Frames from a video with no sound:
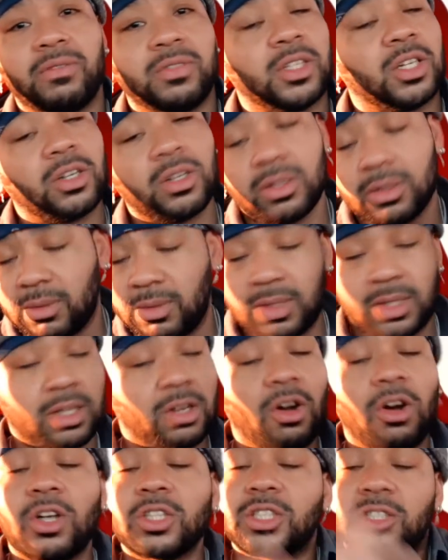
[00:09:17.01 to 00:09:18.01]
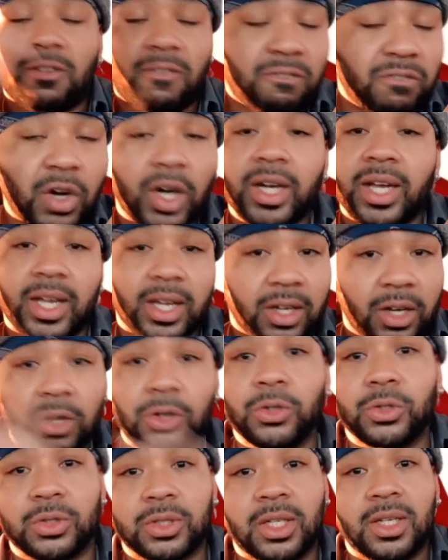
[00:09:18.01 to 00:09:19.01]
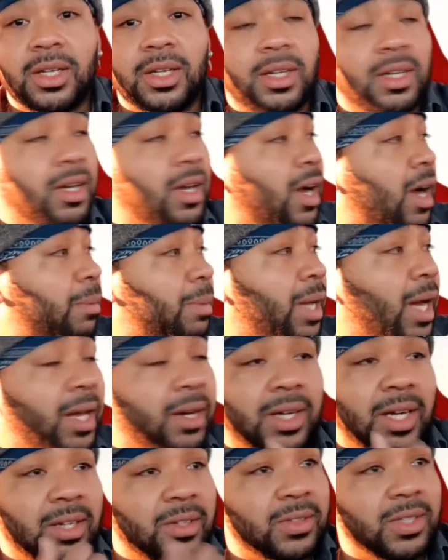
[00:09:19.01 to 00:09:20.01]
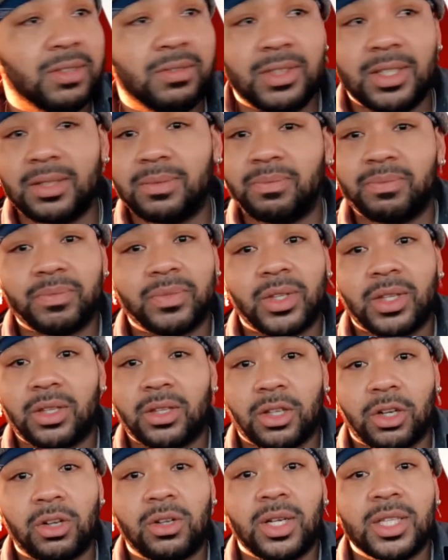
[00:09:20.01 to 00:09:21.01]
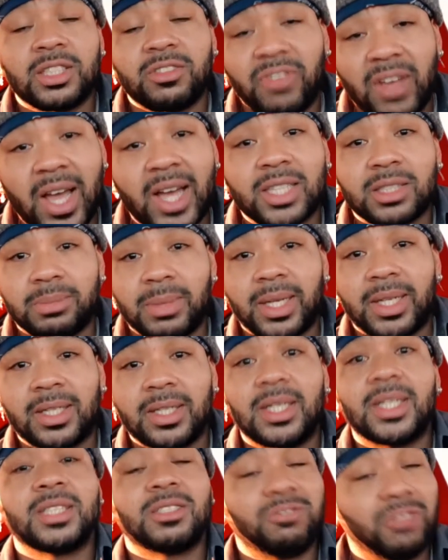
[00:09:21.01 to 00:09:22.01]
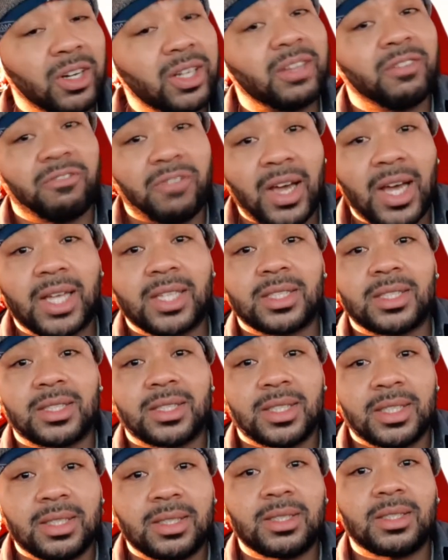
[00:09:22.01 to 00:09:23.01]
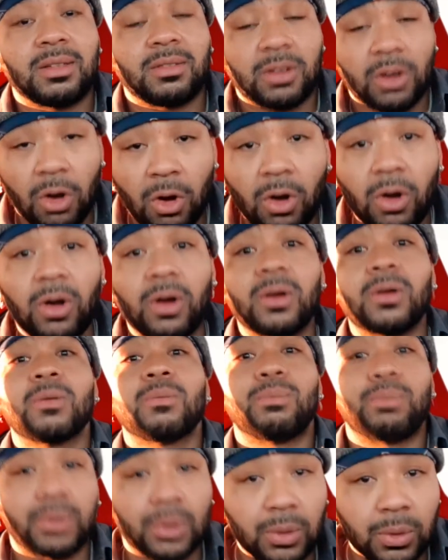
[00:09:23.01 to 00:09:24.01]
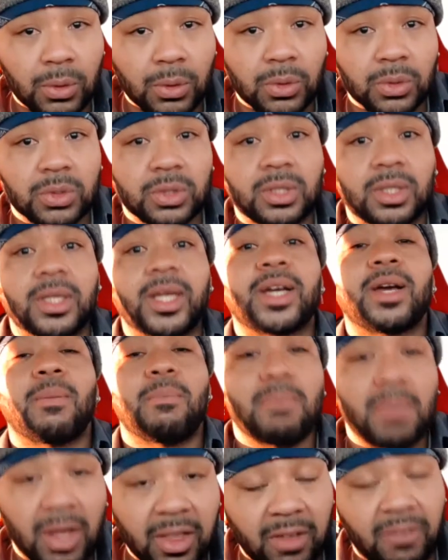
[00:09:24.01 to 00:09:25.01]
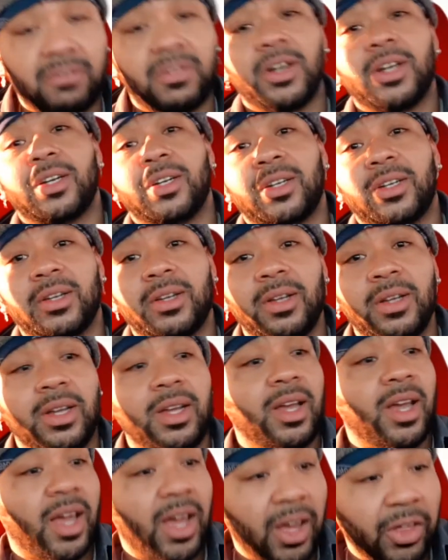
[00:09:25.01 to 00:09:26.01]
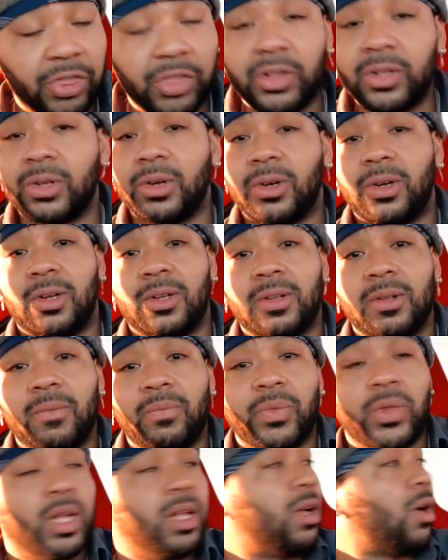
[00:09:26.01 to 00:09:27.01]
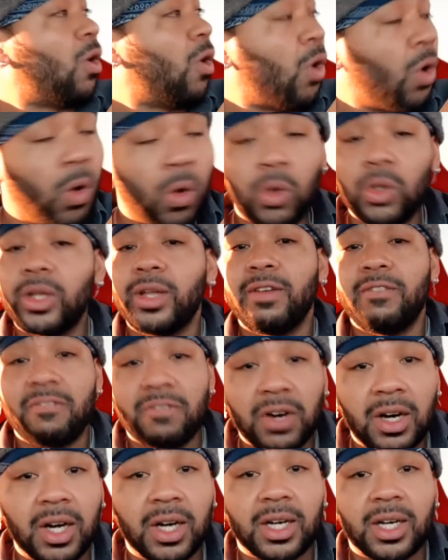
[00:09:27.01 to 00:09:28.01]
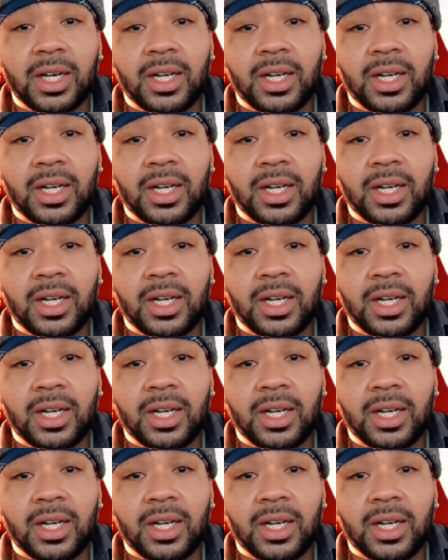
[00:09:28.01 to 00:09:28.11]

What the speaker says: The car just fucking goes. I mean, I don't even, it's fast, man. It's fucking fast. The car pulls like a motherfucker. Ethanol. Holy fuck.